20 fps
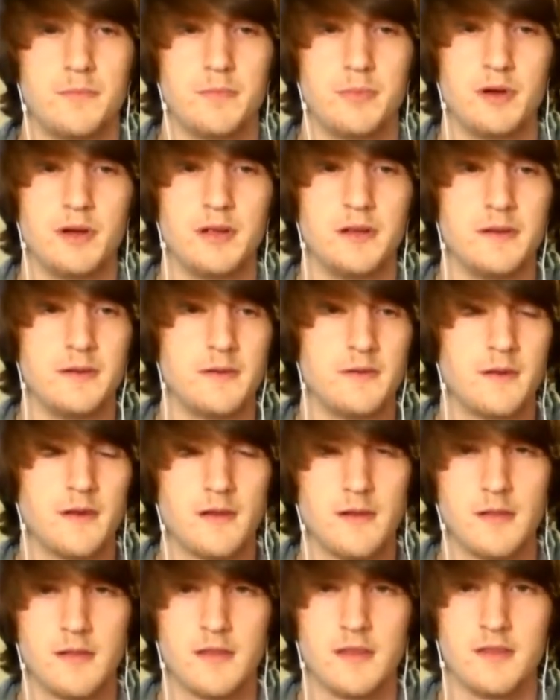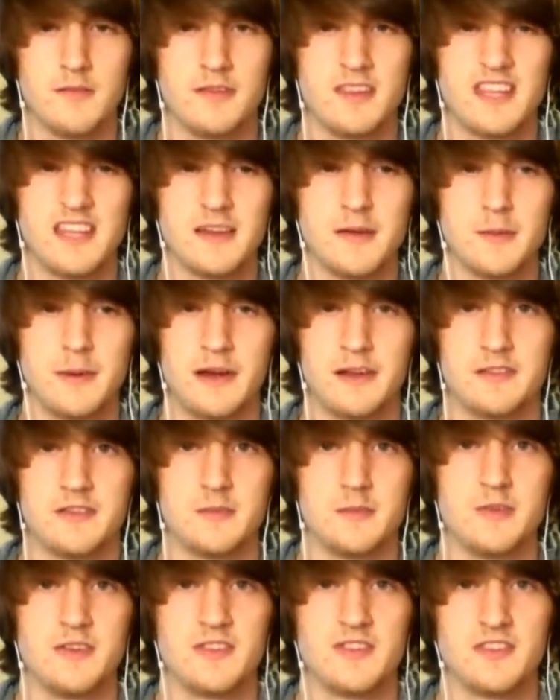but the thing about
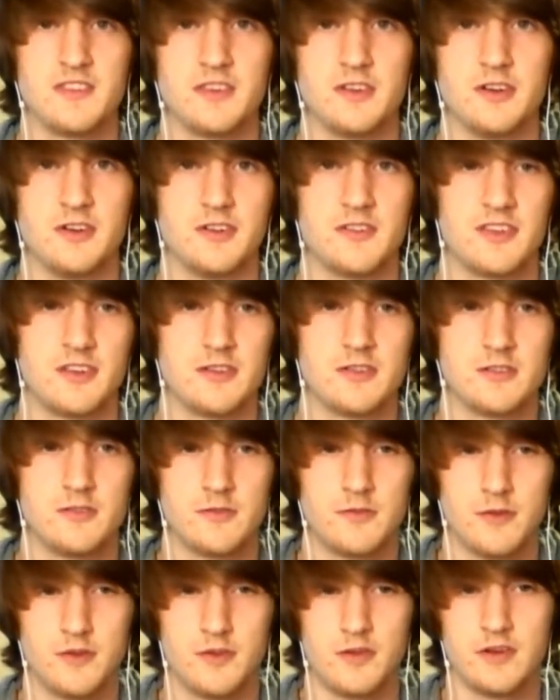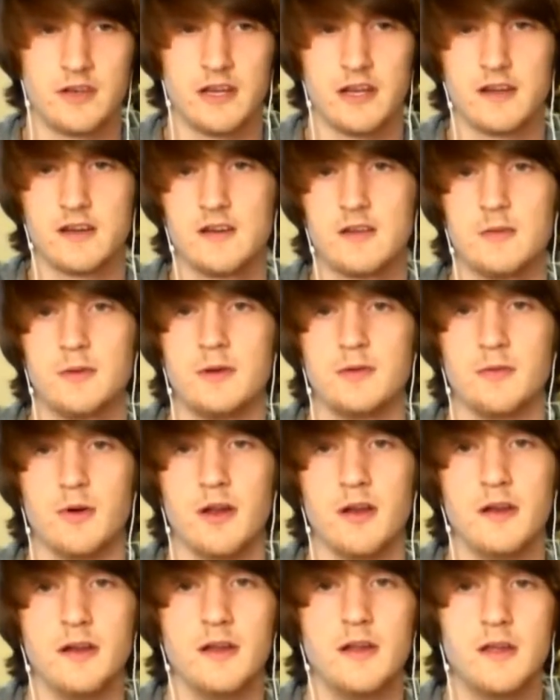them is that they're essential for the deck to be
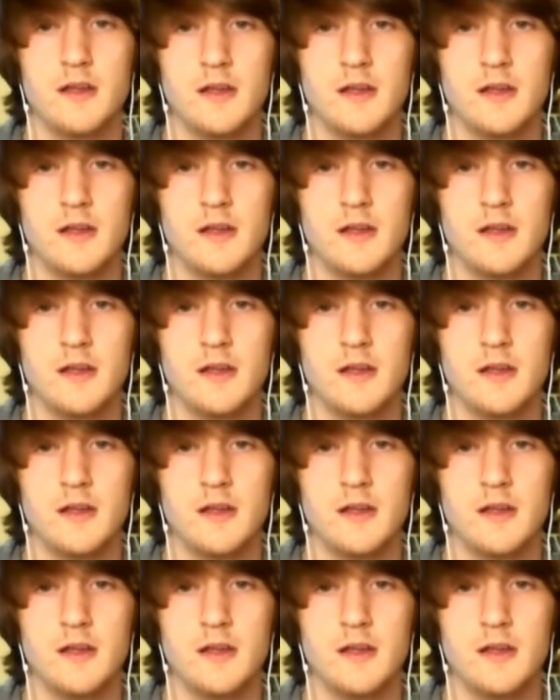run,